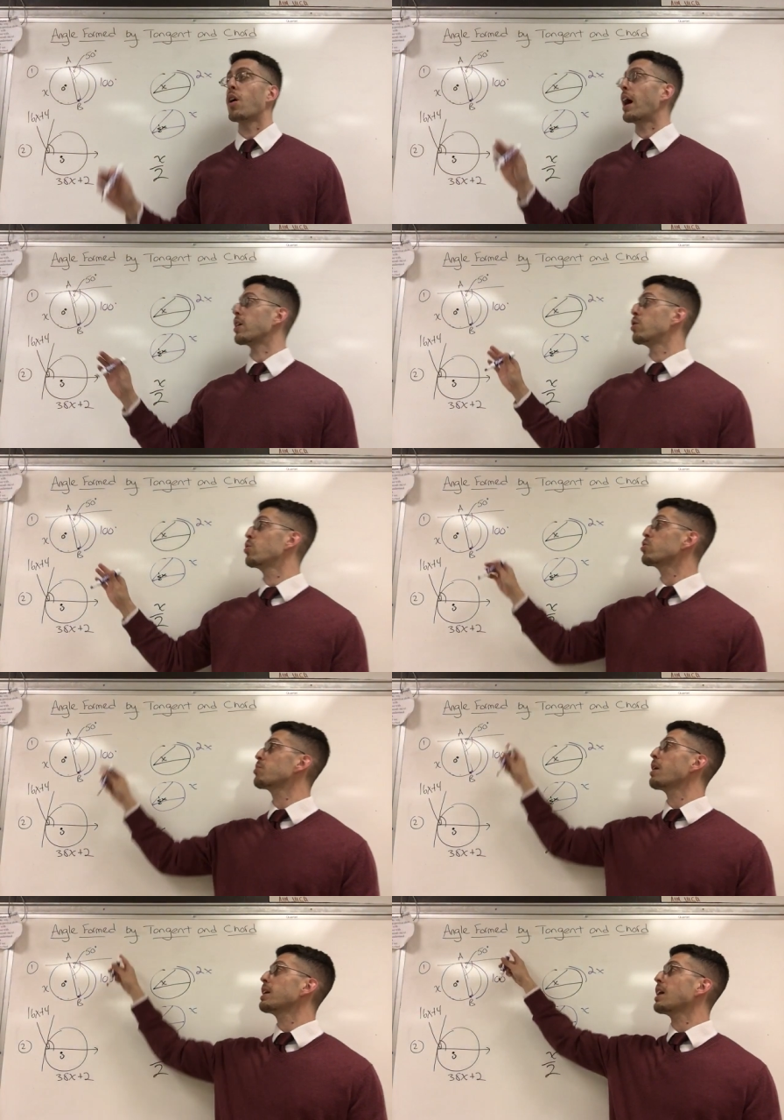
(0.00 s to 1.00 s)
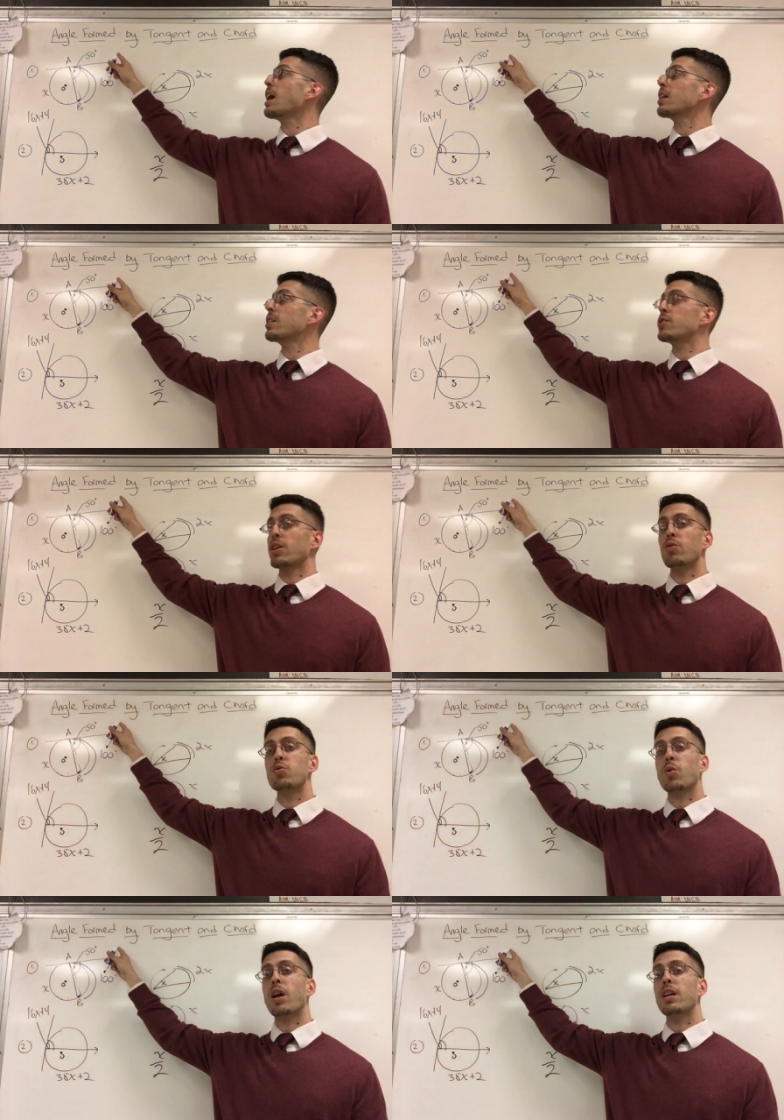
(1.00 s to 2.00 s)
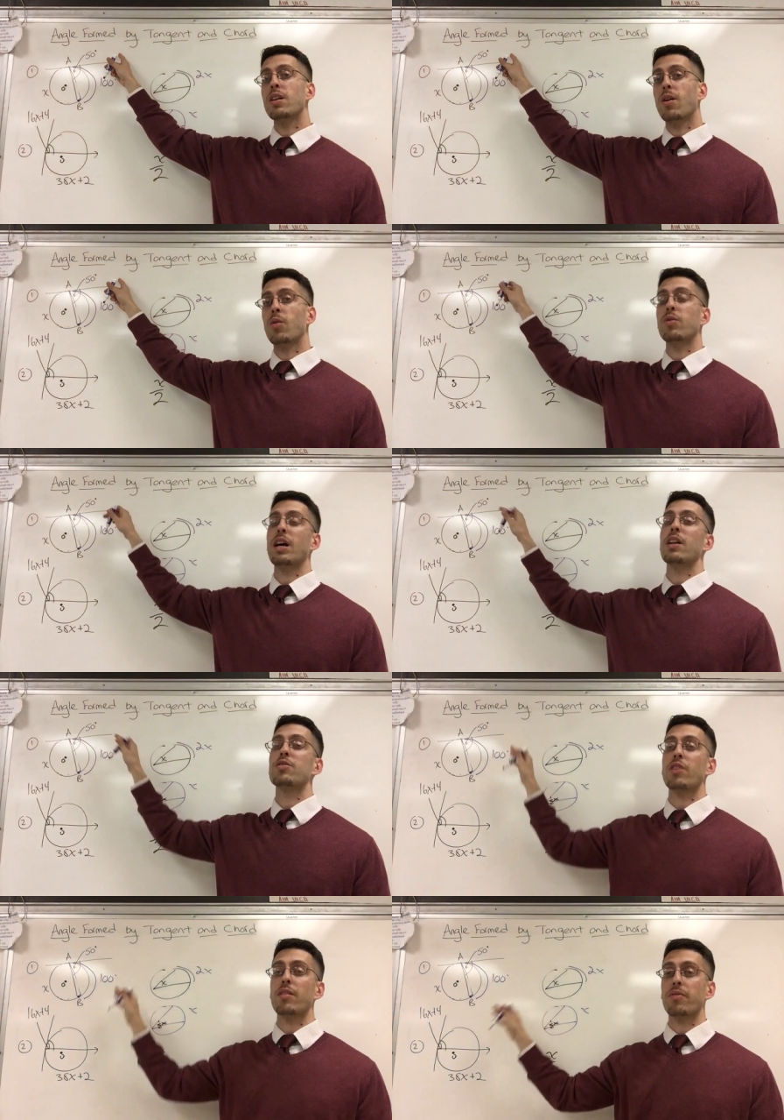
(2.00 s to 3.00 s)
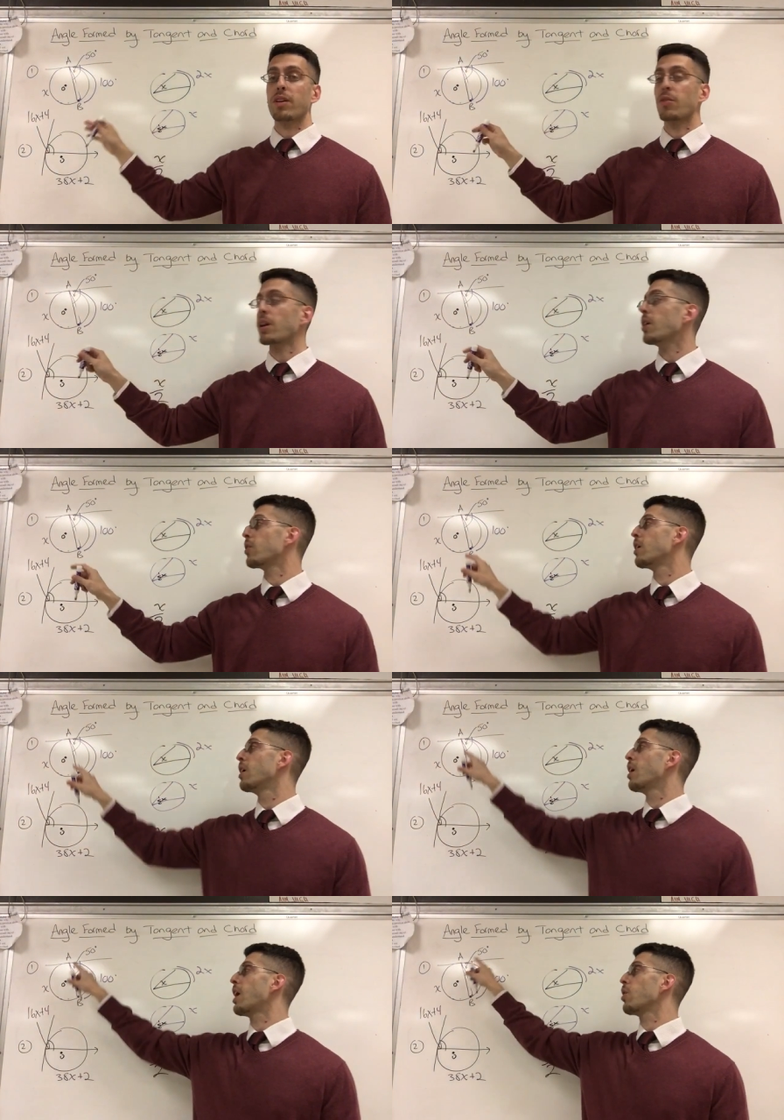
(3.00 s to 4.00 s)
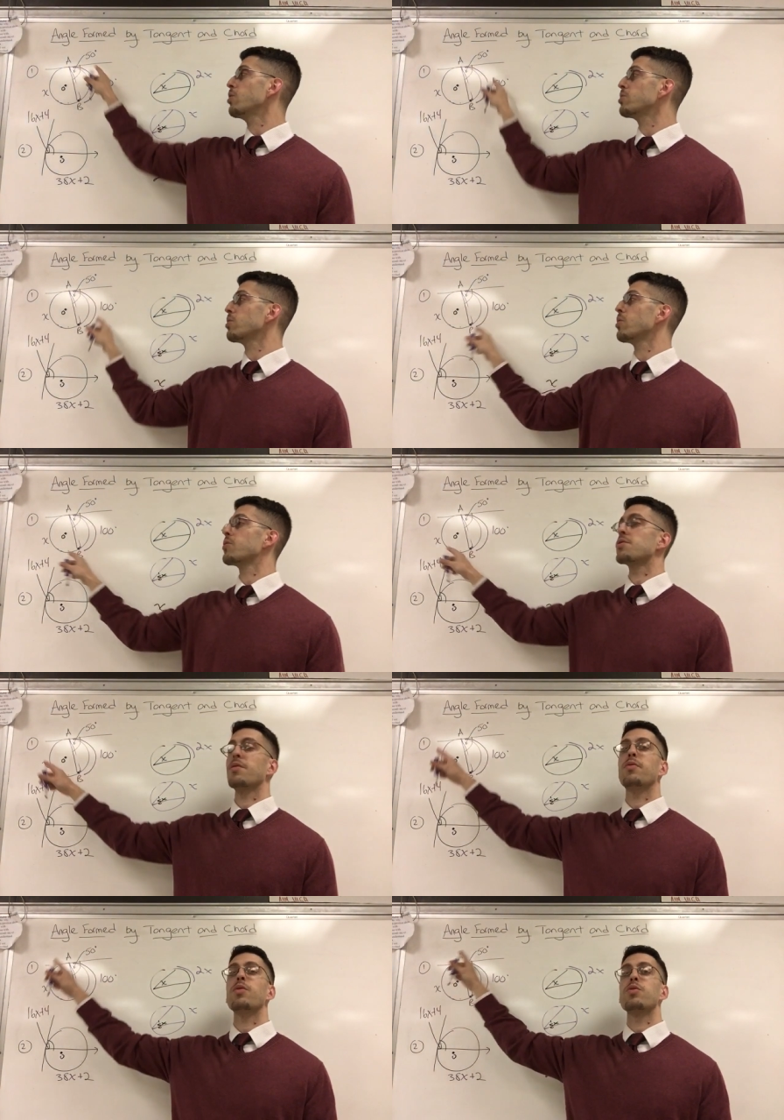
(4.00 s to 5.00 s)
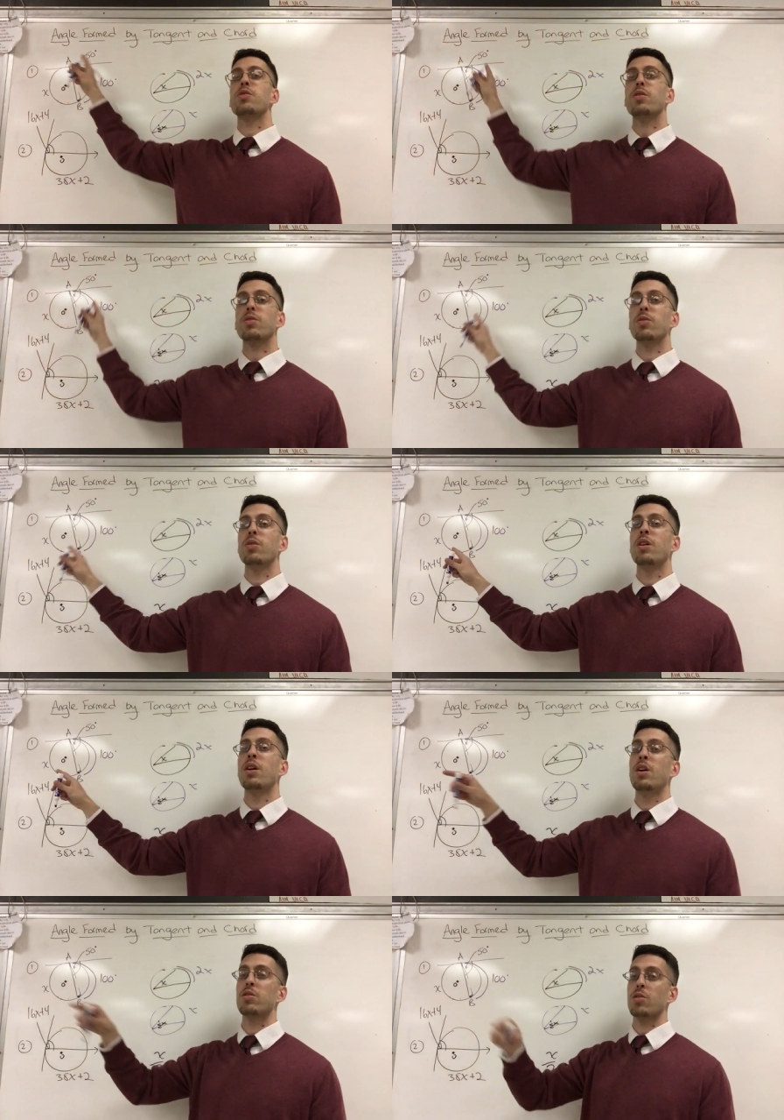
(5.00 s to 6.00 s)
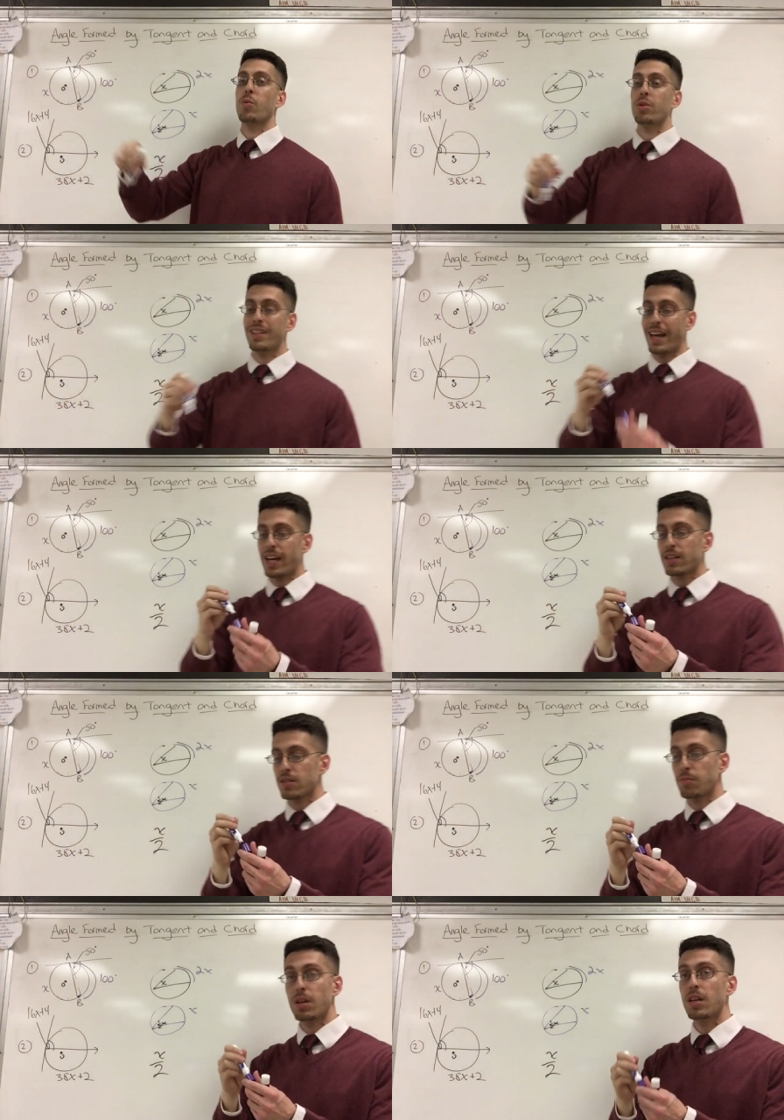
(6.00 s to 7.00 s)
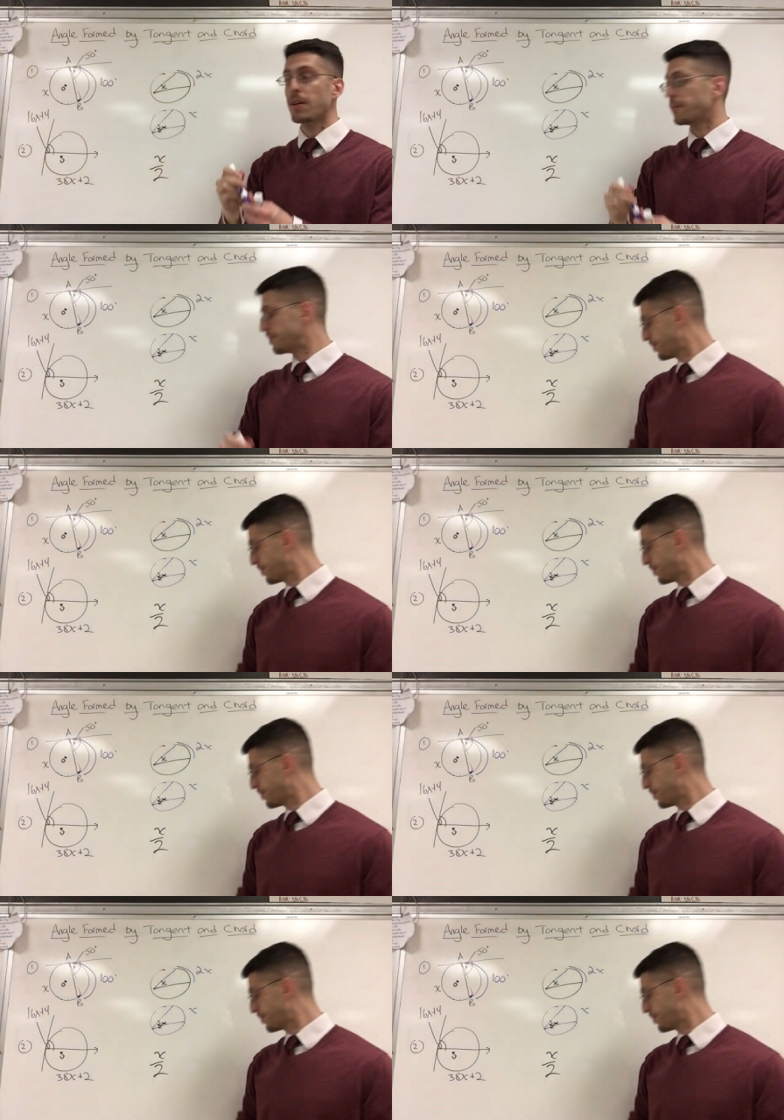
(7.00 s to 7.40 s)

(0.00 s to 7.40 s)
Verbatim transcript: I use my knowledge, I use what I know, now let's try to figure it out. I also know this is a full circle, so wouldn't x be,